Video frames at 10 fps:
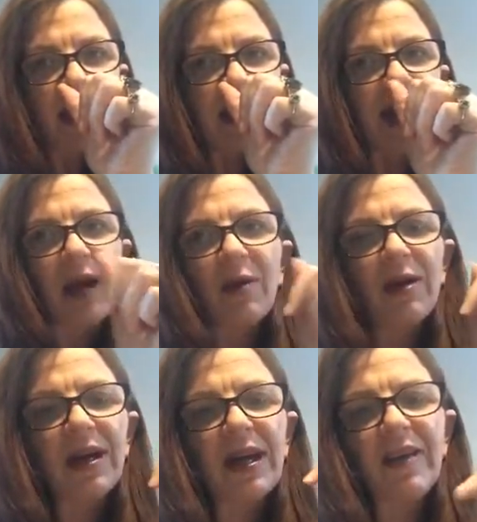Now,
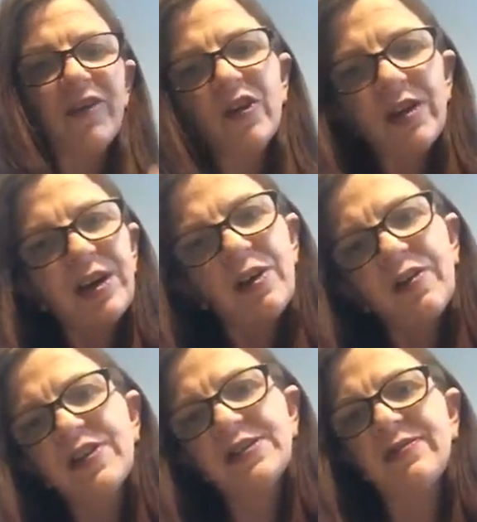if you're in an
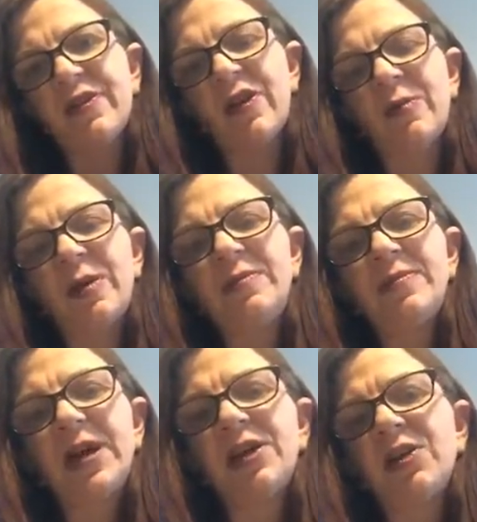office environment
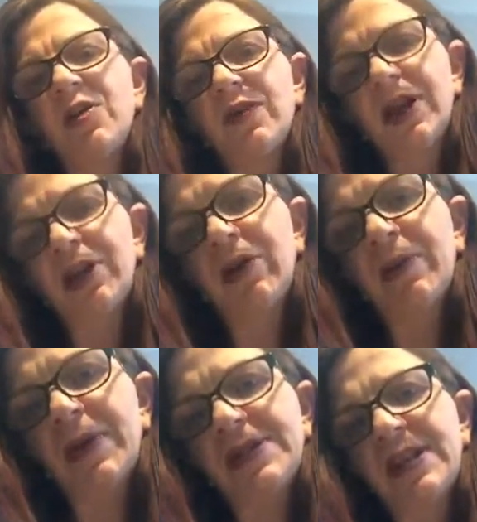and you're not running your own
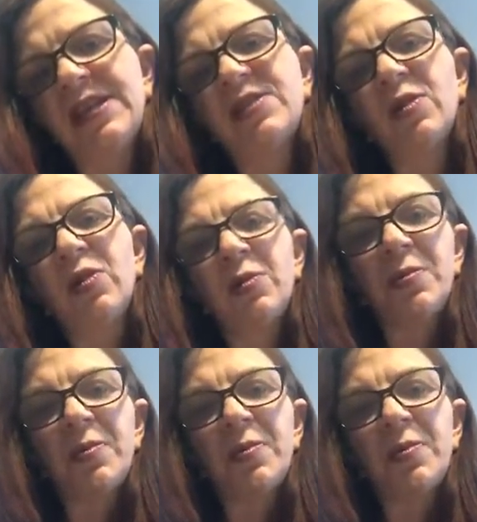business, or